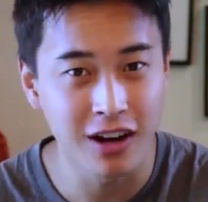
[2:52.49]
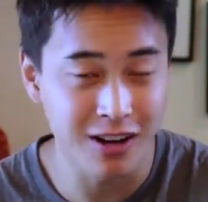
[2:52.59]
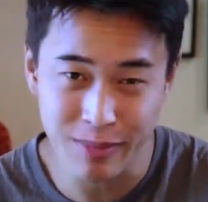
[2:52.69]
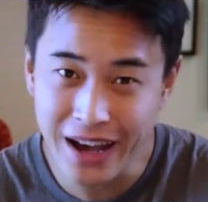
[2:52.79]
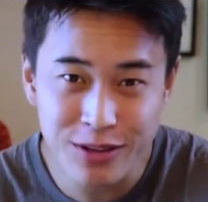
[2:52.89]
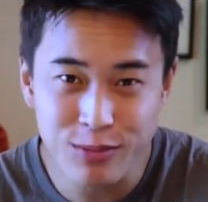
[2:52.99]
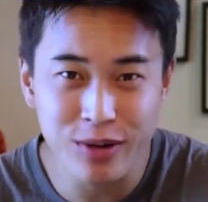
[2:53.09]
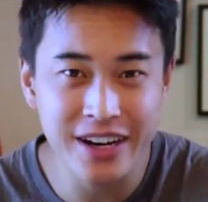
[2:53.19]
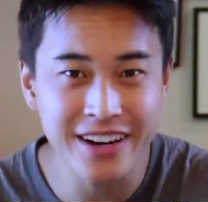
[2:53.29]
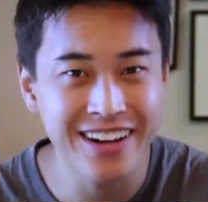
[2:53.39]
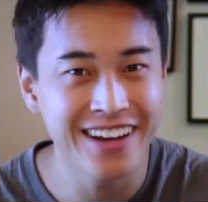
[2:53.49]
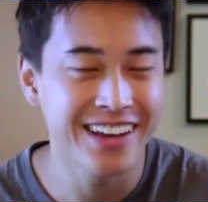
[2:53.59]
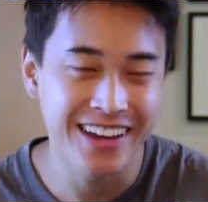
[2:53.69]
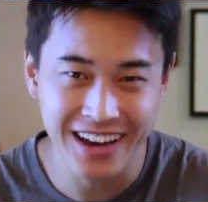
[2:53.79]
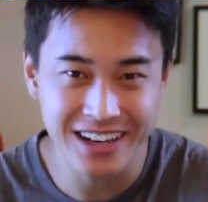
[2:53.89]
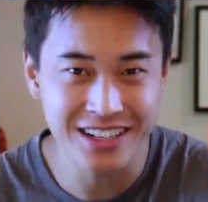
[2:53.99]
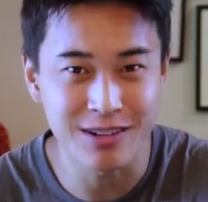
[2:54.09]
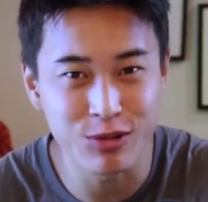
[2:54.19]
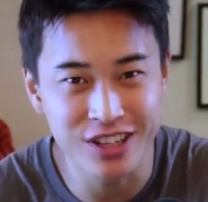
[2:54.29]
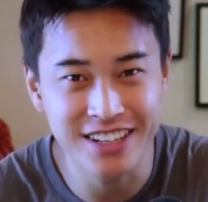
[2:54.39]
on a bathroom break,
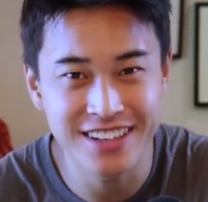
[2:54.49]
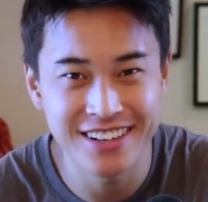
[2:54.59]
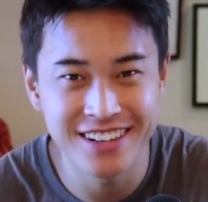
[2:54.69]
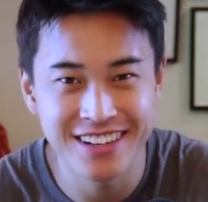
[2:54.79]
anytime really.